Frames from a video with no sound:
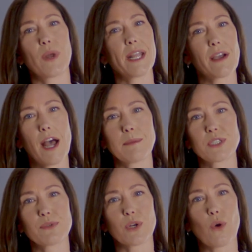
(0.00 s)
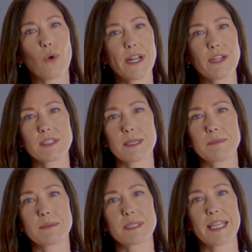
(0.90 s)
When it comes to recording your
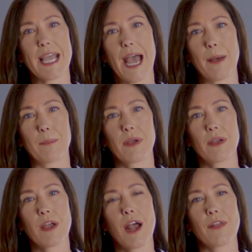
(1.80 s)
symptoms in the app,